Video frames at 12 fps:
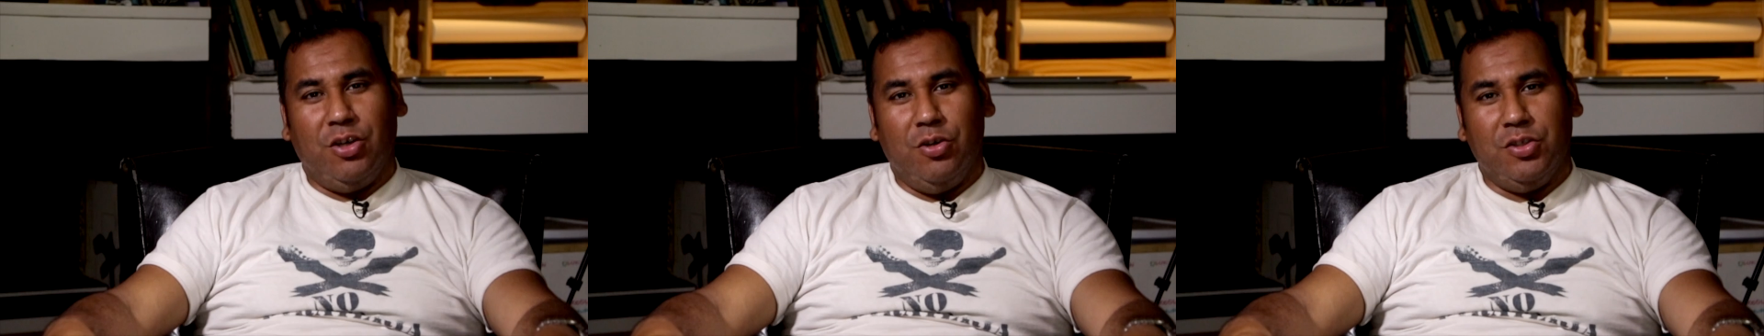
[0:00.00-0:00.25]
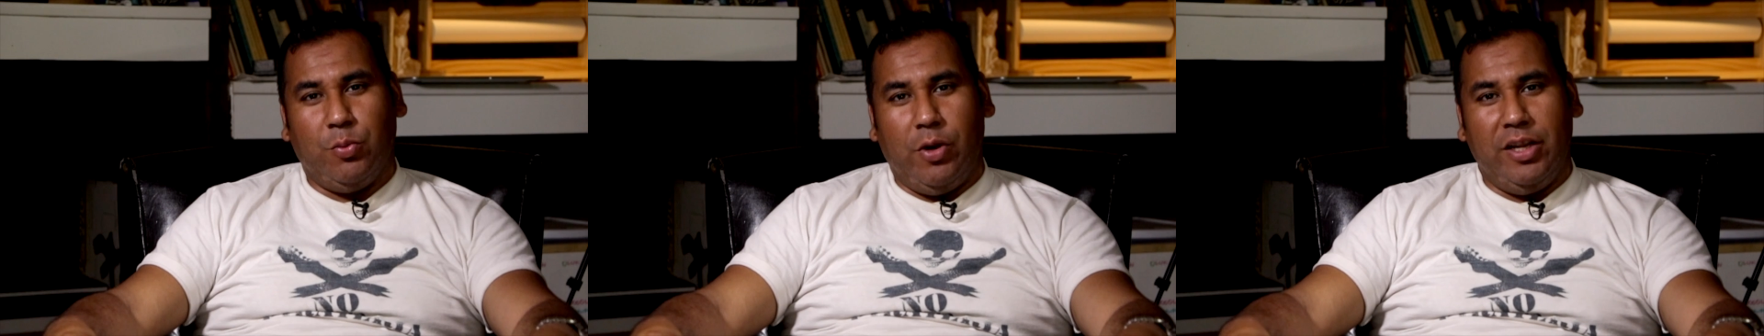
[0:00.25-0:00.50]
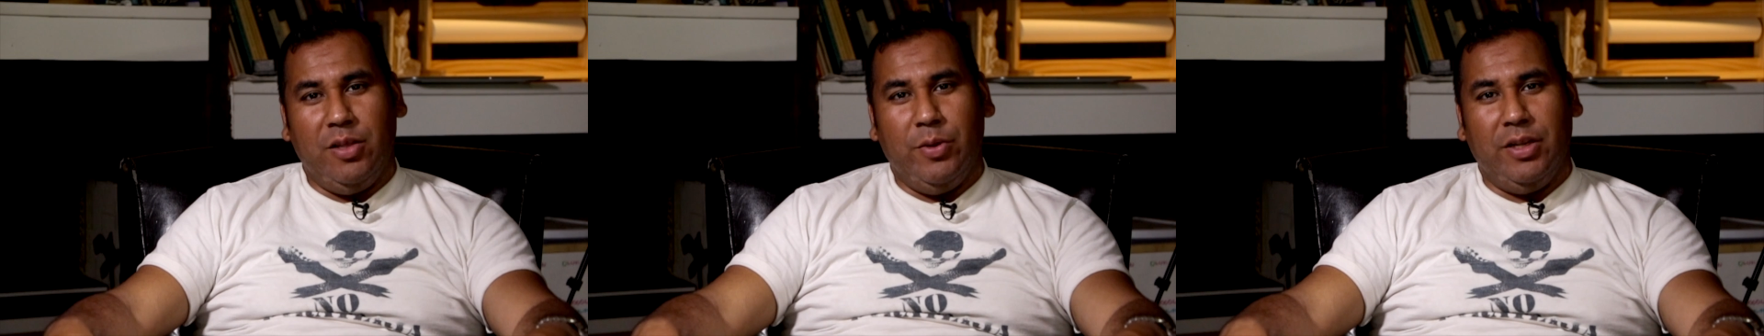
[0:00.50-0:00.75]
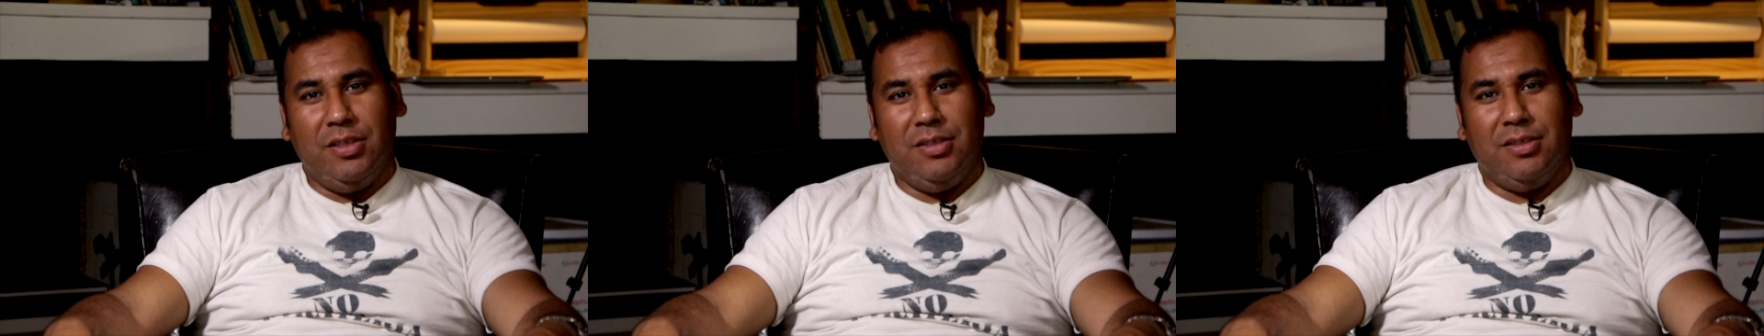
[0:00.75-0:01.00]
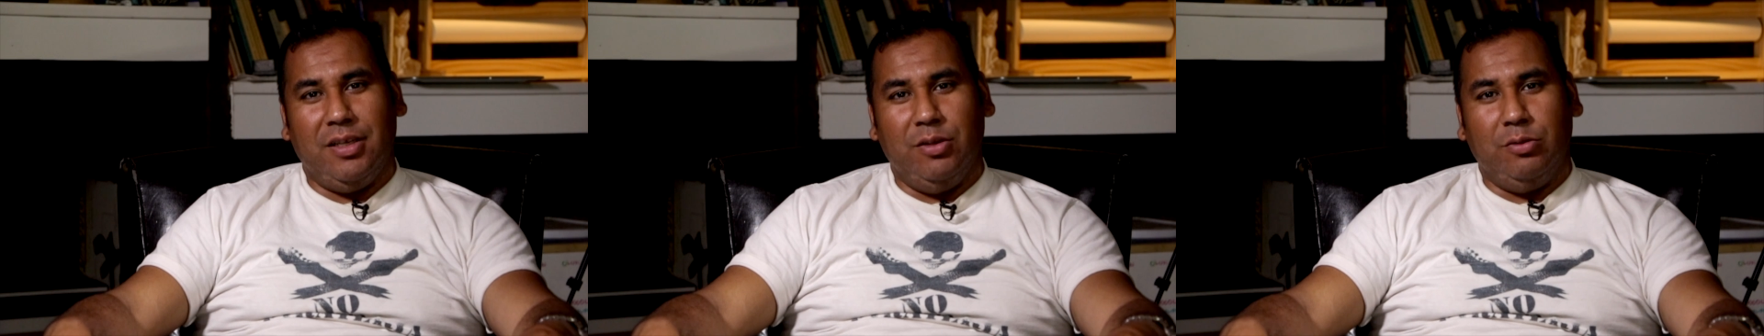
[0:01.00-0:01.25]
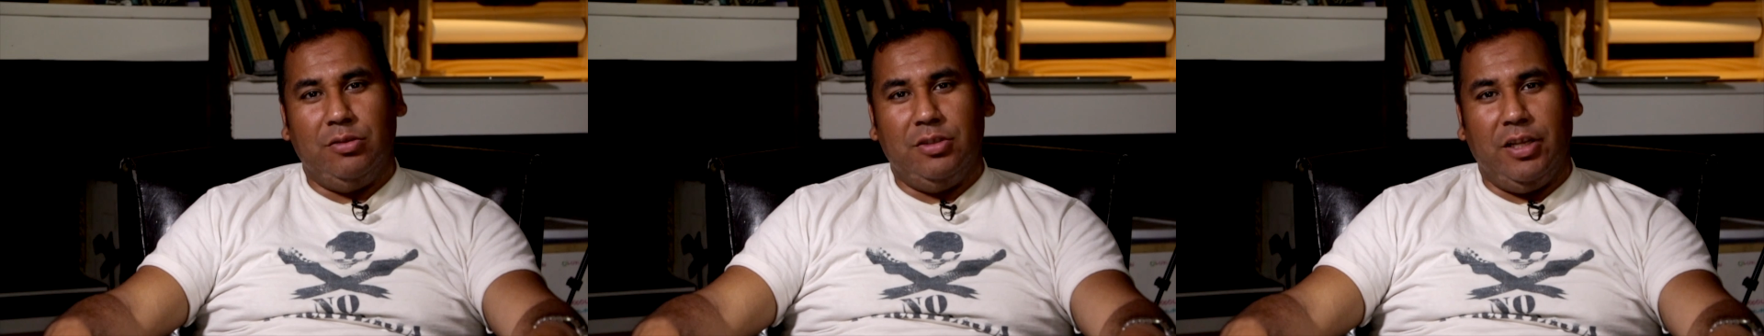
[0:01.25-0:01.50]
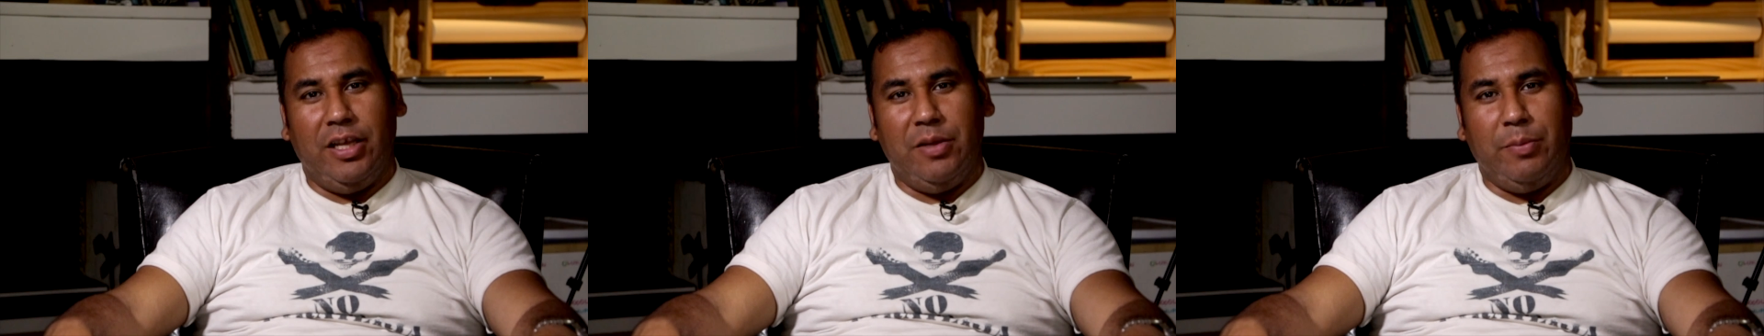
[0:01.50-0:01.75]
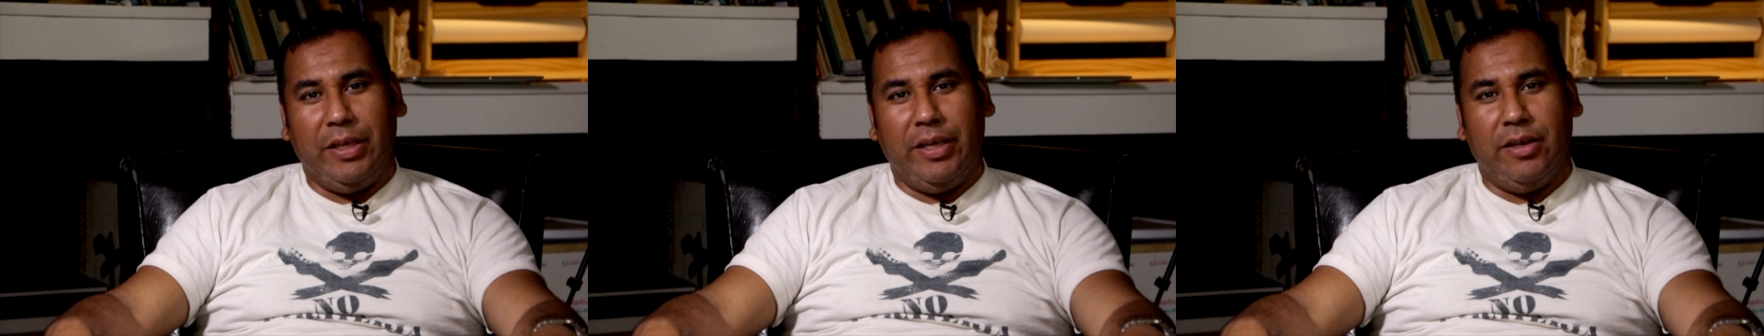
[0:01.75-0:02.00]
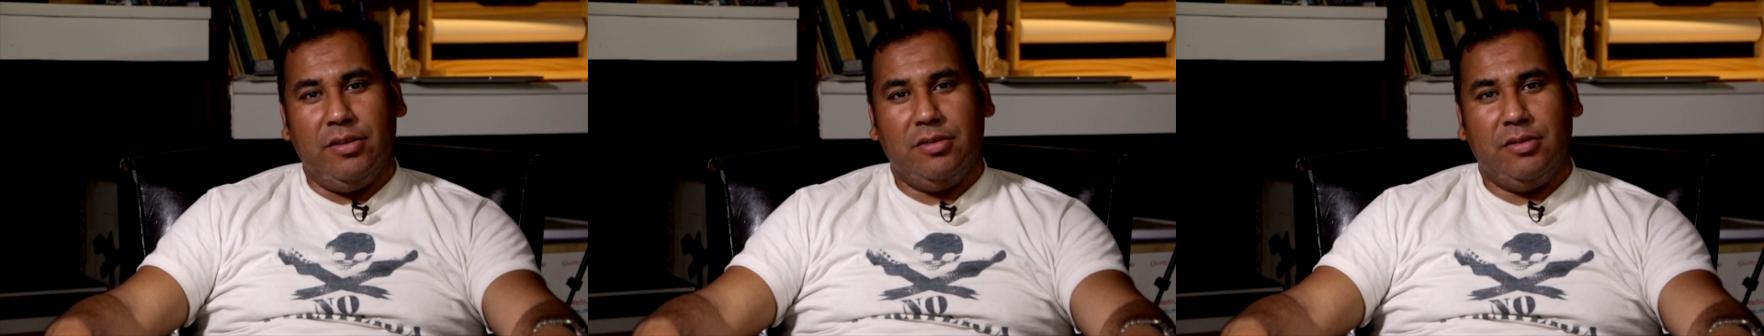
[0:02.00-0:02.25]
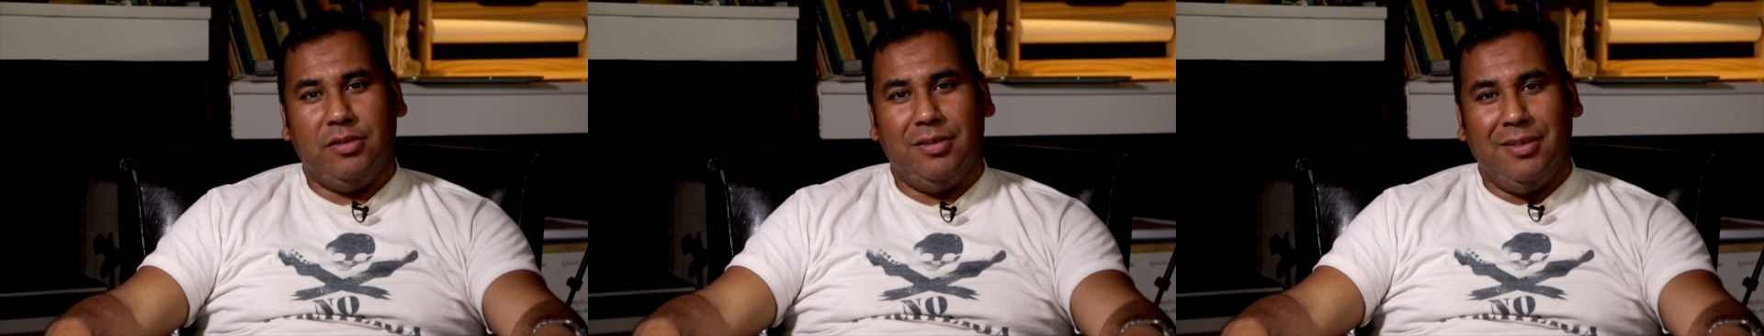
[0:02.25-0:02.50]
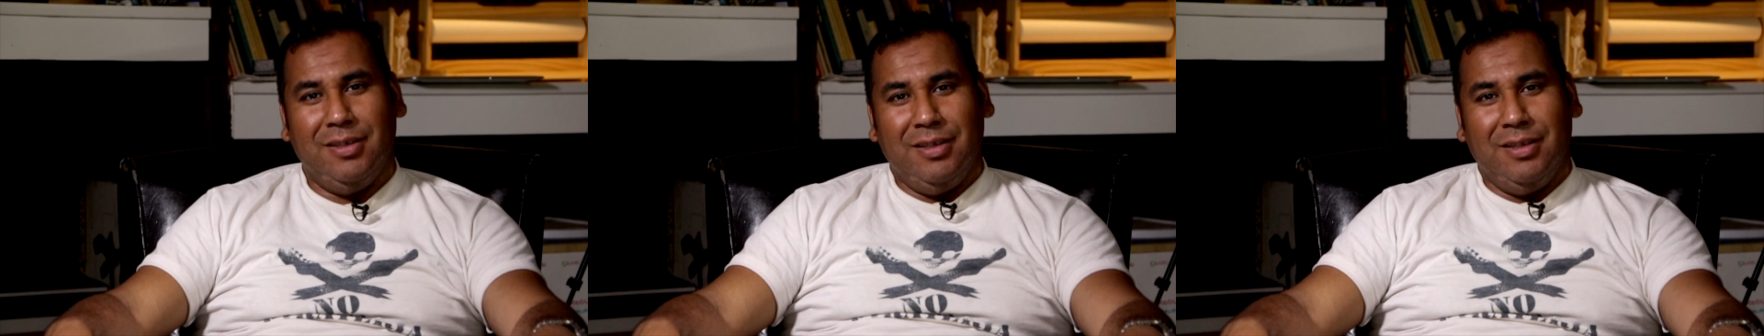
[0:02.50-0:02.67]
your host, Bryan Jimenez, and today my guest,